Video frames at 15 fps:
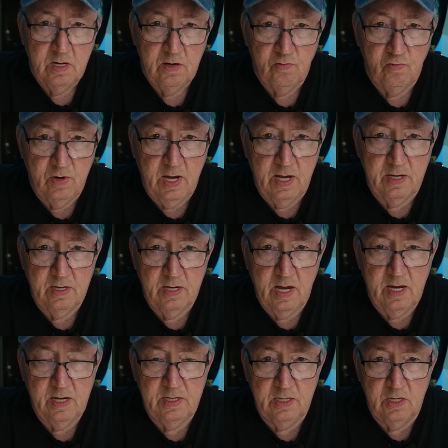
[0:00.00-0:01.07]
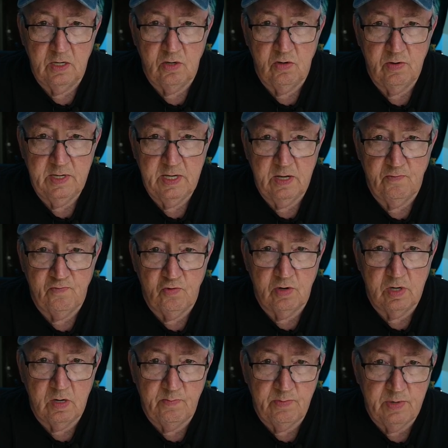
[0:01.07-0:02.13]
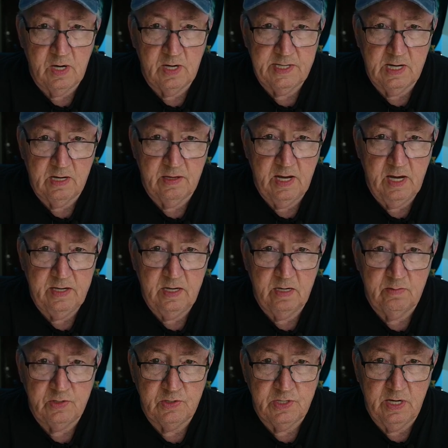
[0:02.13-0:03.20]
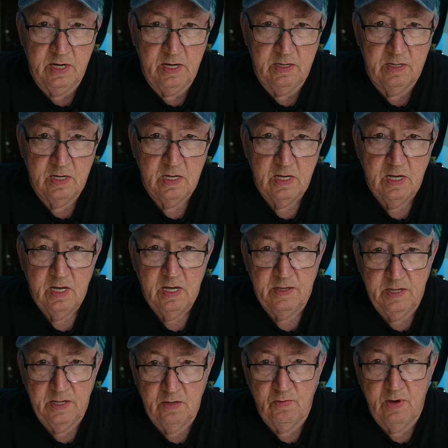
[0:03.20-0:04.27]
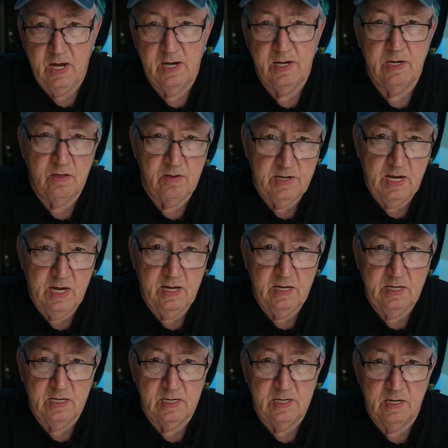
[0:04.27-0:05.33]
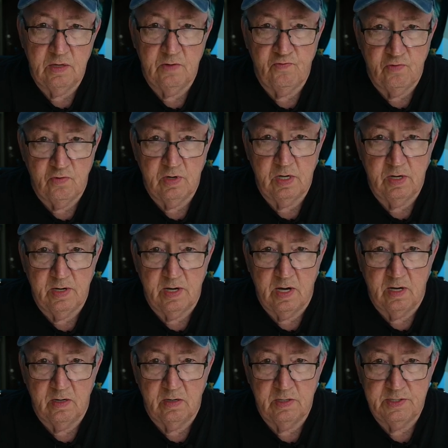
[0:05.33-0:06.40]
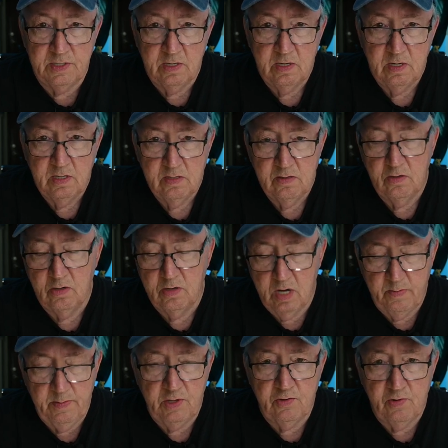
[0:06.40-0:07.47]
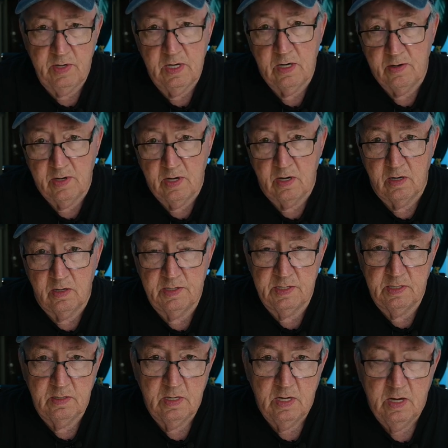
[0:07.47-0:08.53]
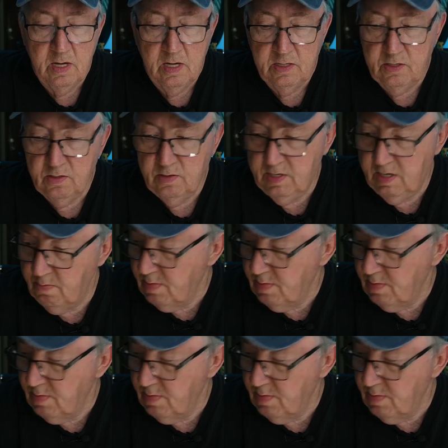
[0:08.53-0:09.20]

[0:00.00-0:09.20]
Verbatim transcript: rent. I had to go and get four hundred bucks out of the A T M machine, and then wait another day and get another four hundred dollars, or I mean three hundred dollars, to get